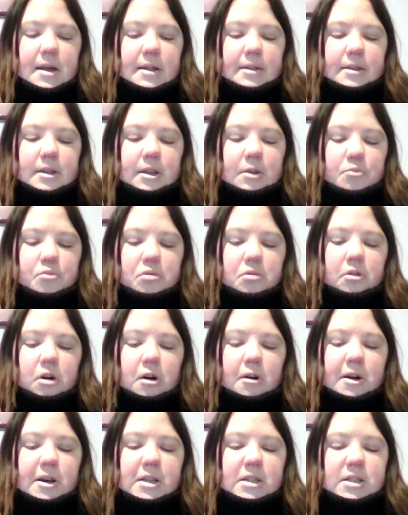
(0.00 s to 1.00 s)
The
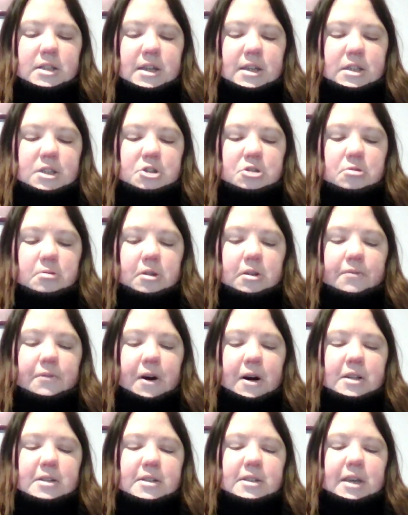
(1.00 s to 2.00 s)
priorities is to
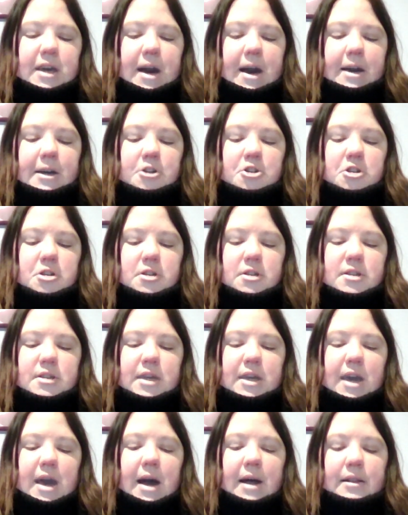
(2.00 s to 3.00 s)
advance the
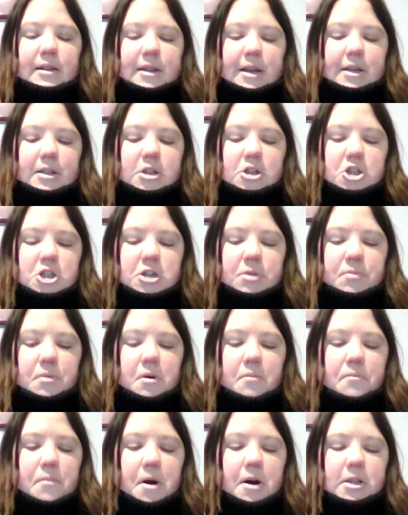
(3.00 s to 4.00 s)
agency and leadership
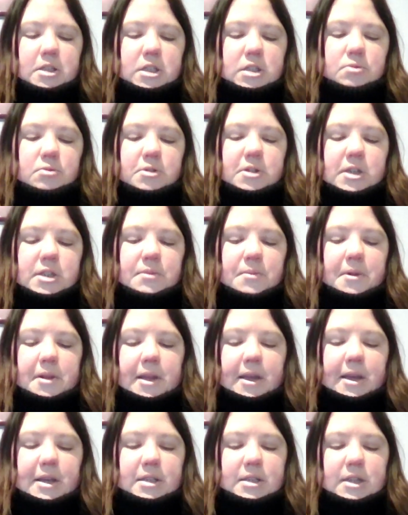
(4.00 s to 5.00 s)
of persons with
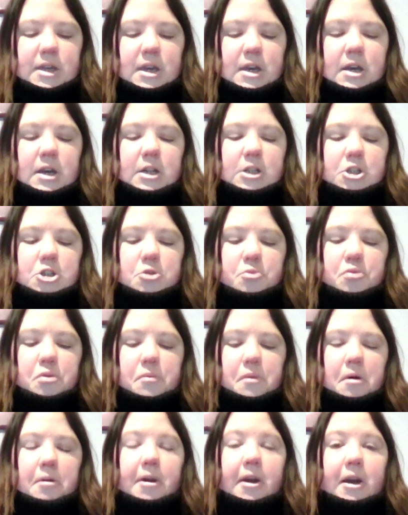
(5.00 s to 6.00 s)
disabilities, to
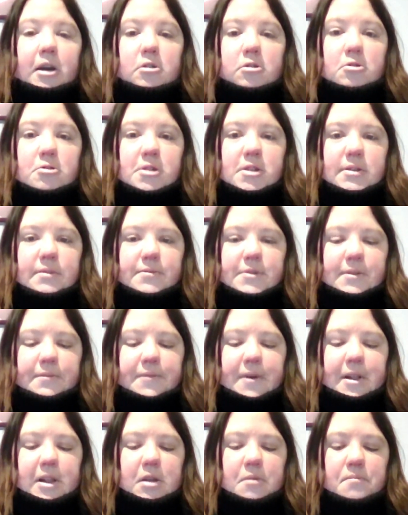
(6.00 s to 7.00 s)
promote inclusive
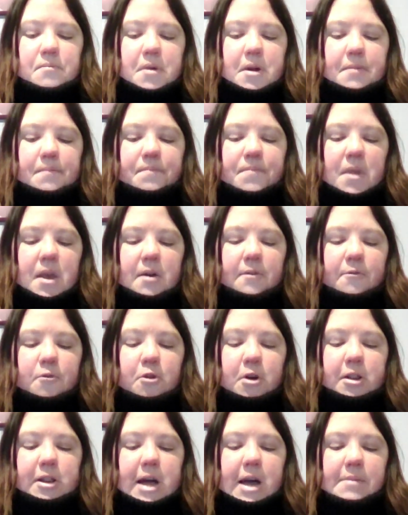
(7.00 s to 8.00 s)
development,
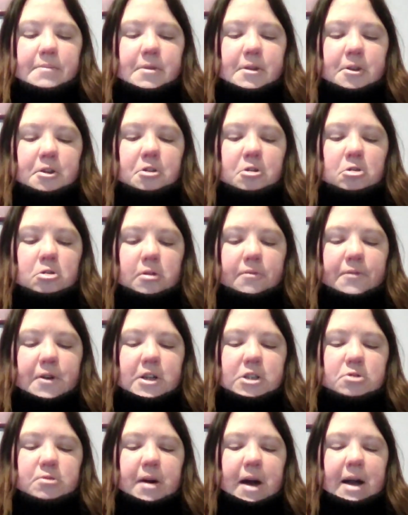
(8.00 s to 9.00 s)
for enabling
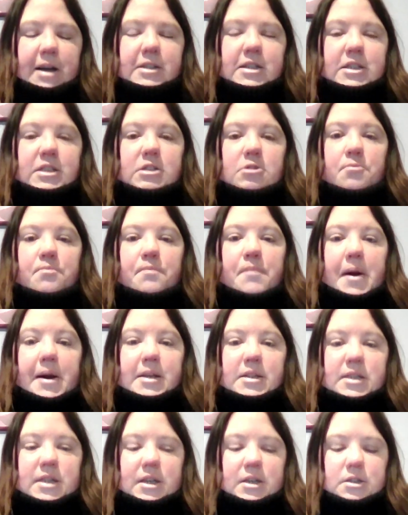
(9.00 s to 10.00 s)
universal access to
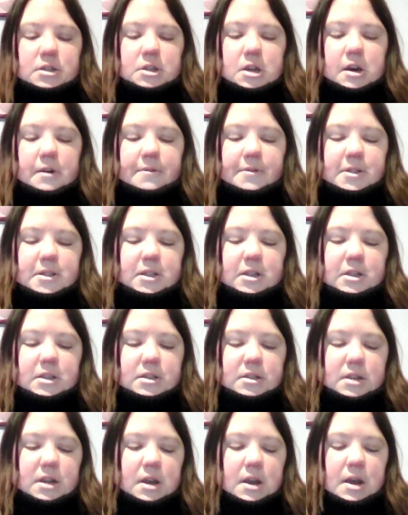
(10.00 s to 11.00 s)
basic
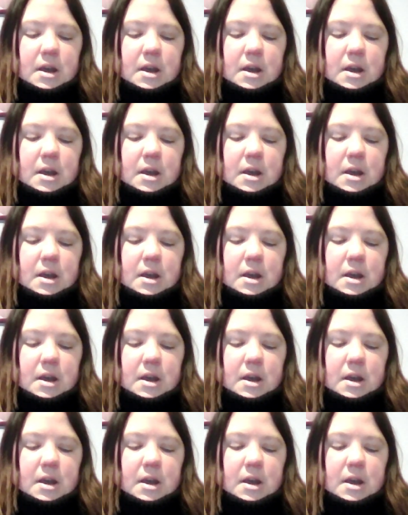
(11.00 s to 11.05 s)
services.